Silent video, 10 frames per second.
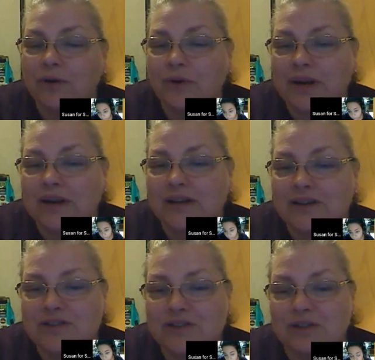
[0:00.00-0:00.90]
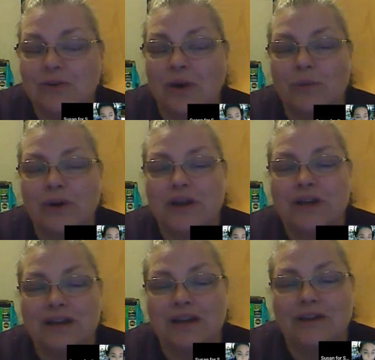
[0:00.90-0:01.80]
credit is due, I wanted
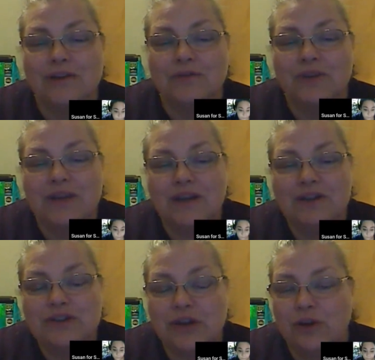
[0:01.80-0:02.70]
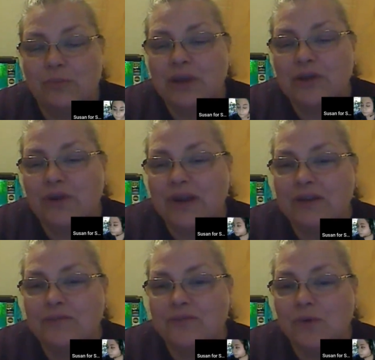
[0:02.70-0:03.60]
to give Jeremy
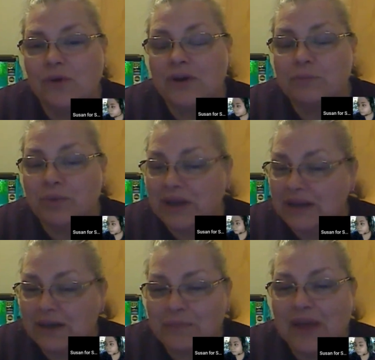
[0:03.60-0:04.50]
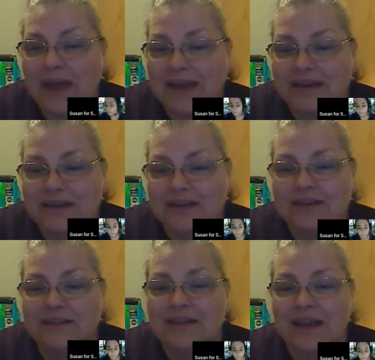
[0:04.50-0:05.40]
credit for bringing up the
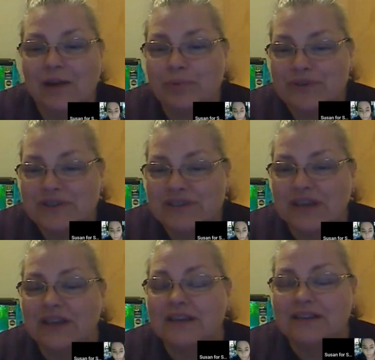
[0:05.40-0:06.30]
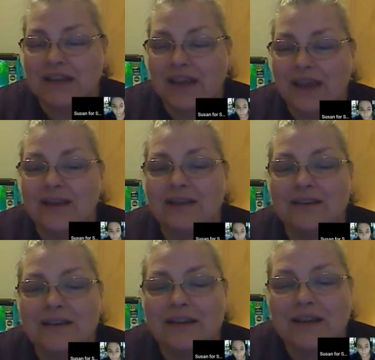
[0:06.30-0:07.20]
idea. Yeah, Priscilla and Kayla
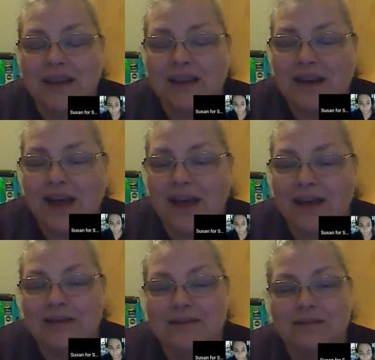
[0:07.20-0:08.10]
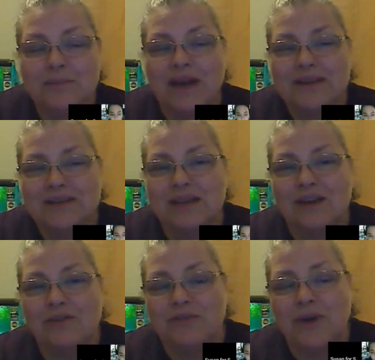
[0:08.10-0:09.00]
and I
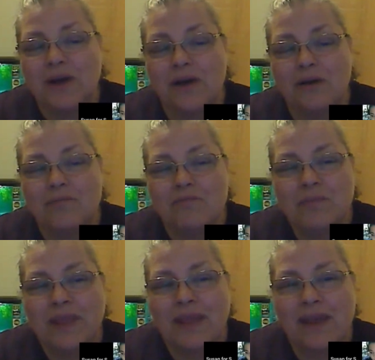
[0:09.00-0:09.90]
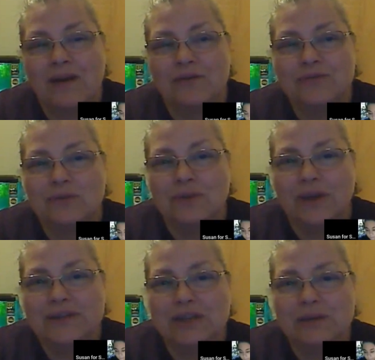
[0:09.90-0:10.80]
myself have
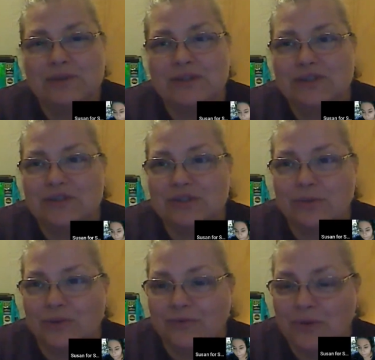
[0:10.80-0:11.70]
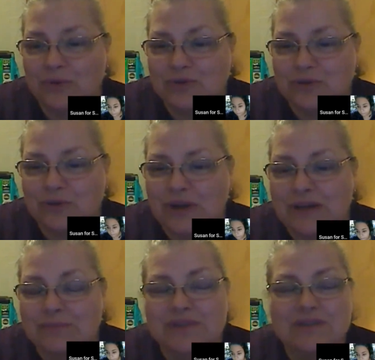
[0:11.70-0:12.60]
attempted to do a few
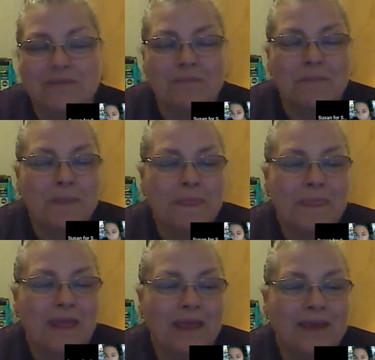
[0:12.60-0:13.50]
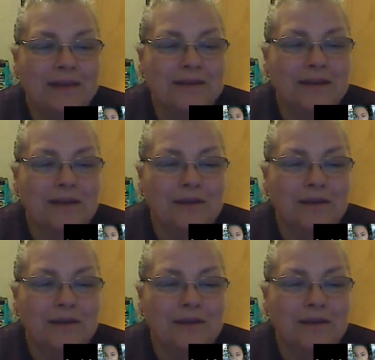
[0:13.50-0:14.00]
streams, and